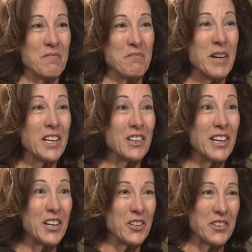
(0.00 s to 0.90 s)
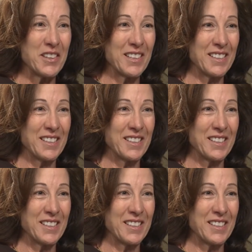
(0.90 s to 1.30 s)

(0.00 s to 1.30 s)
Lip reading: mental health.